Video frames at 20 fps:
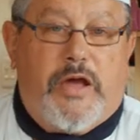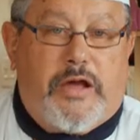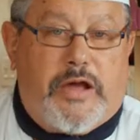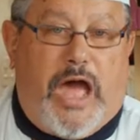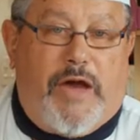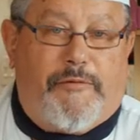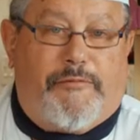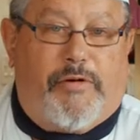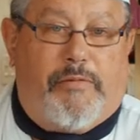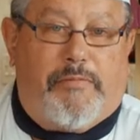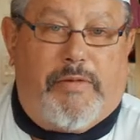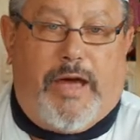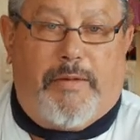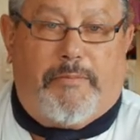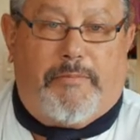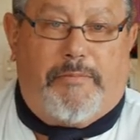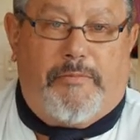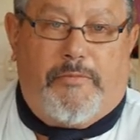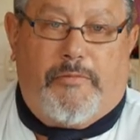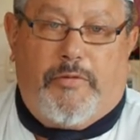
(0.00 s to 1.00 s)
cover them
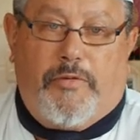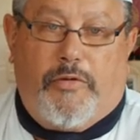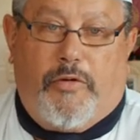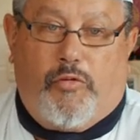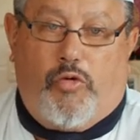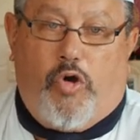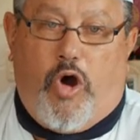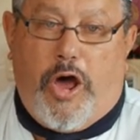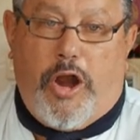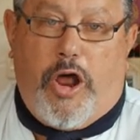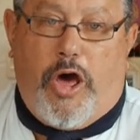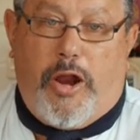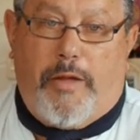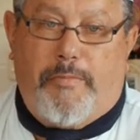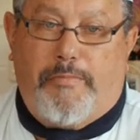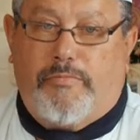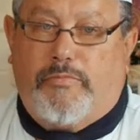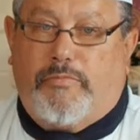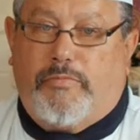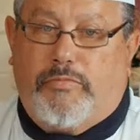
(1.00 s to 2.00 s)
up, write
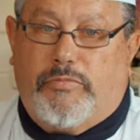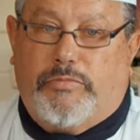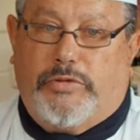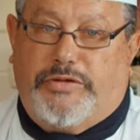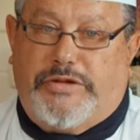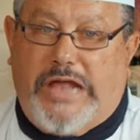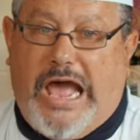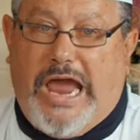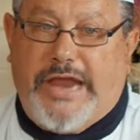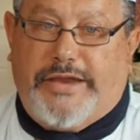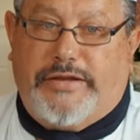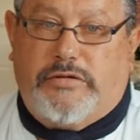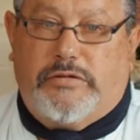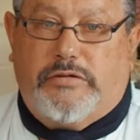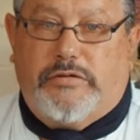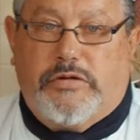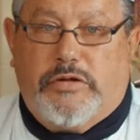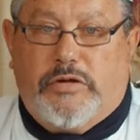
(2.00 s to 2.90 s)
on them the date,